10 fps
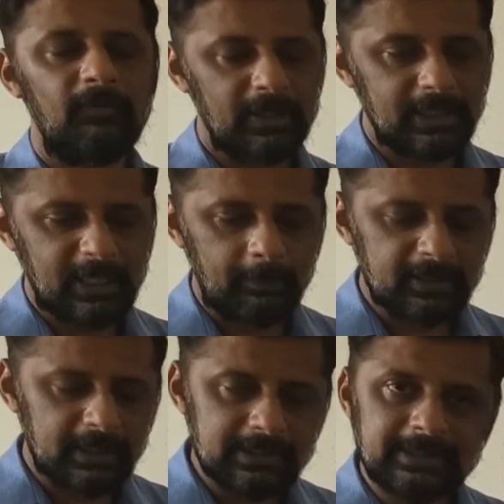When the
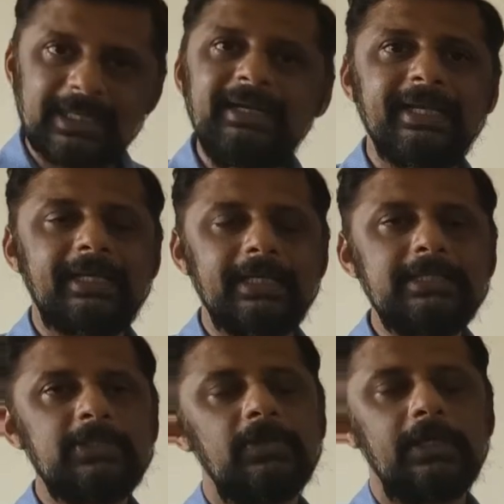temperature is still
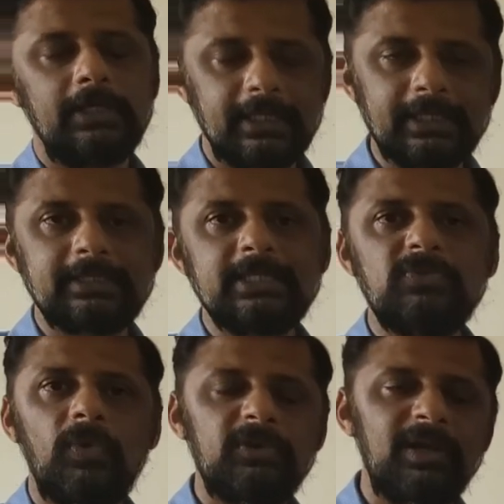
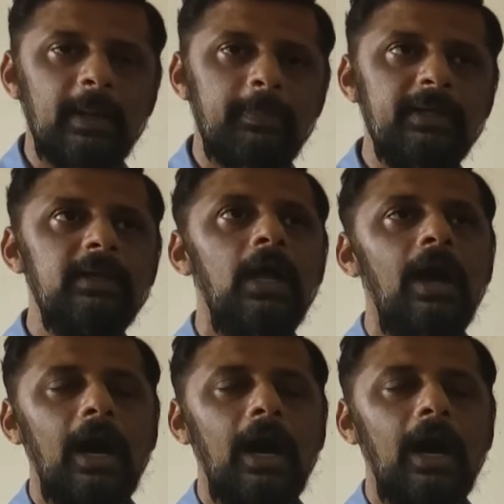decreases, what will happen?